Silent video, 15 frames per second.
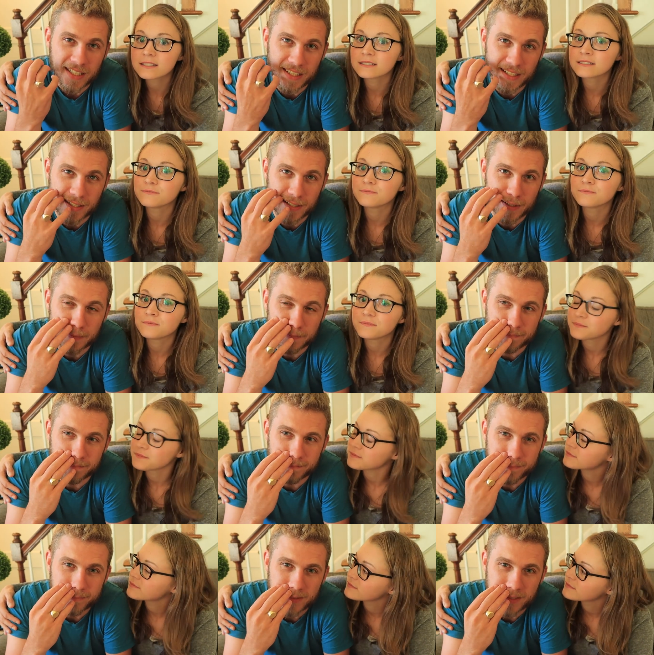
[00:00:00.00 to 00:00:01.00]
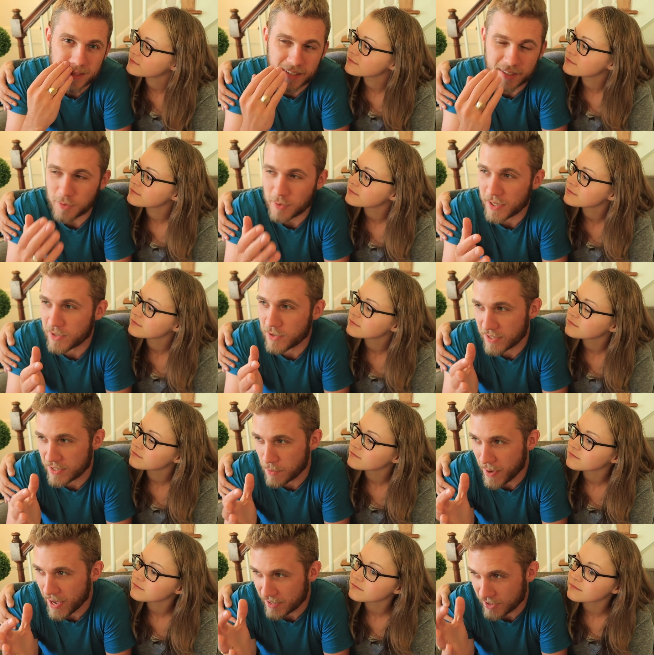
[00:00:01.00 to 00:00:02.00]
Speaker 1: because that's what I do as
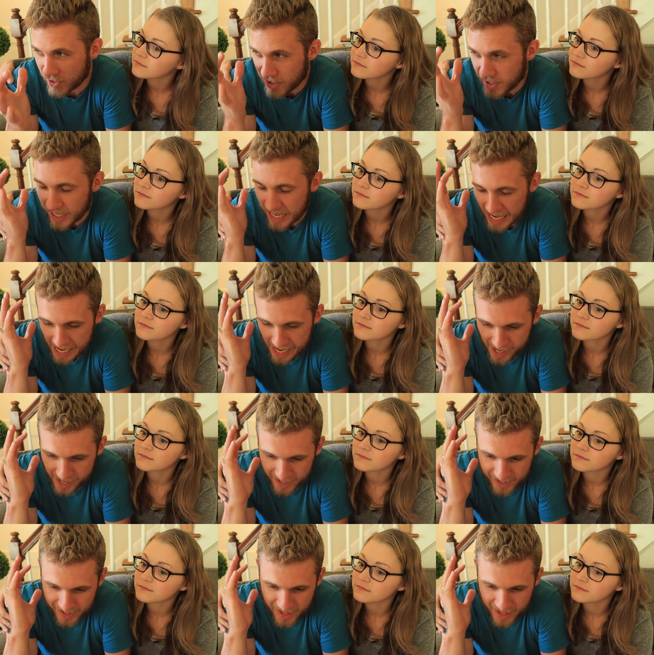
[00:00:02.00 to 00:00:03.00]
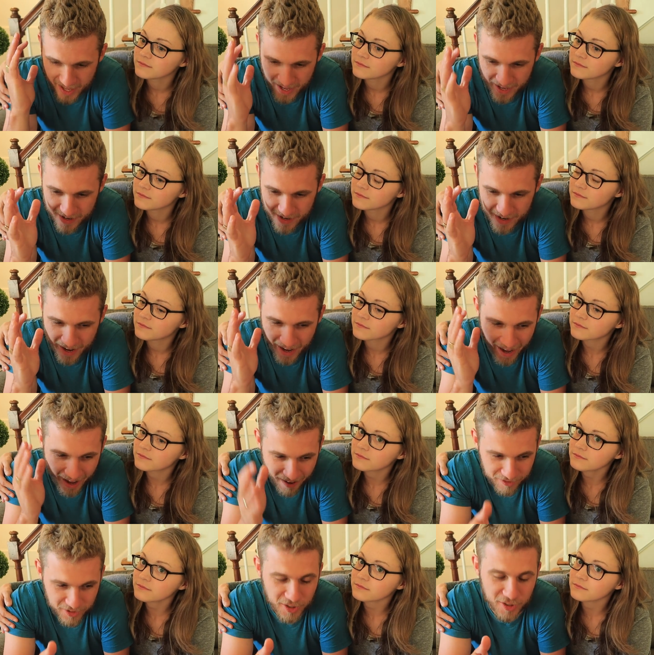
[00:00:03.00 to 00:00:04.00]
a pastor. And then
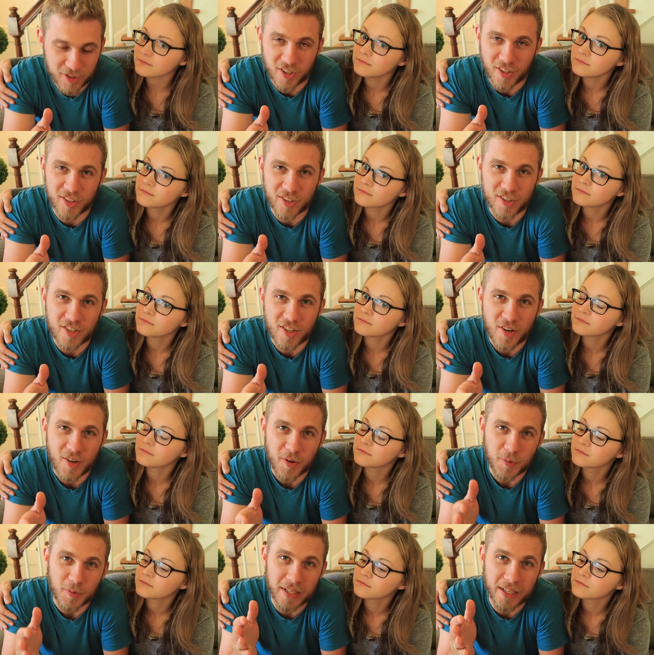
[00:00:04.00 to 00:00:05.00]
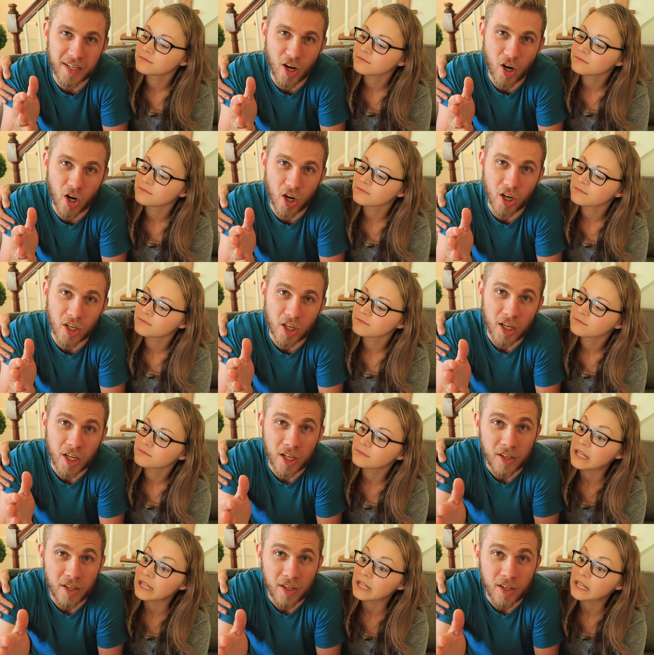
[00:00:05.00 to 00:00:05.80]
after church, we are